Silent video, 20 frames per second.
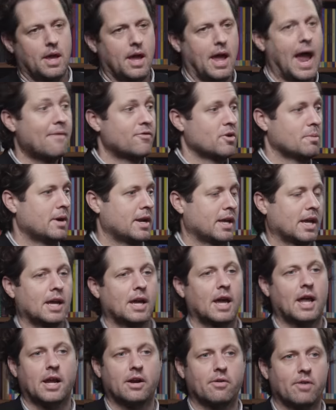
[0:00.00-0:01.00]
everybody
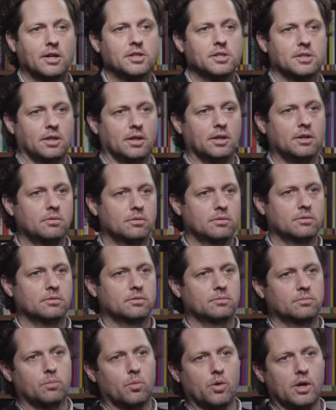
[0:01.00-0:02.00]
getting arrested
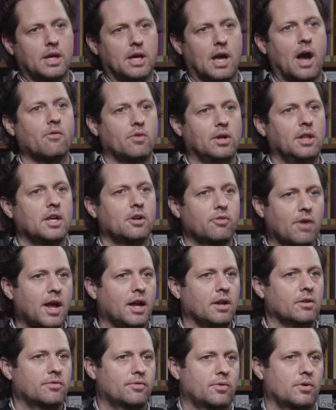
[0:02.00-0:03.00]
working out really
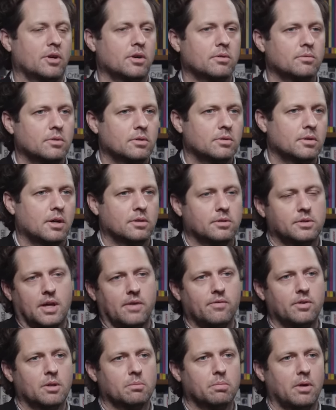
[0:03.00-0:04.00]
great for
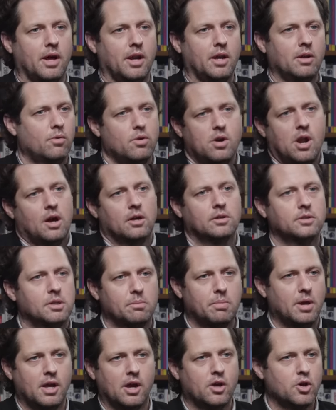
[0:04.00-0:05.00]
saving the planet or not,
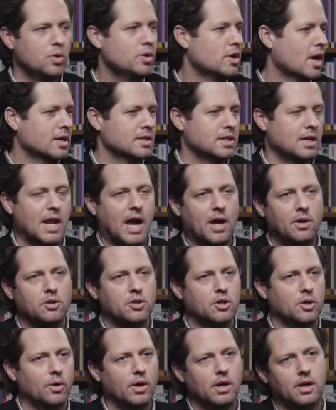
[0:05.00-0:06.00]
depending on who does and how you
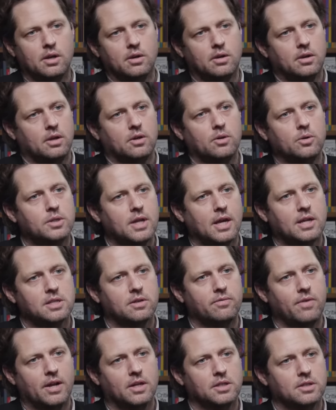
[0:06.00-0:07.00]
do it and, and who takes
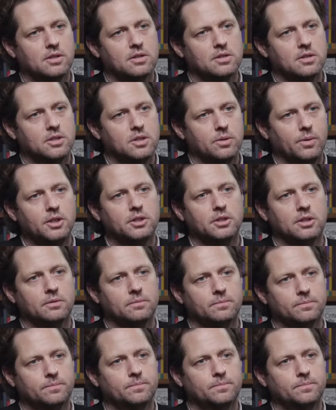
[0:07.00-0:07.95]
advantage of the situation.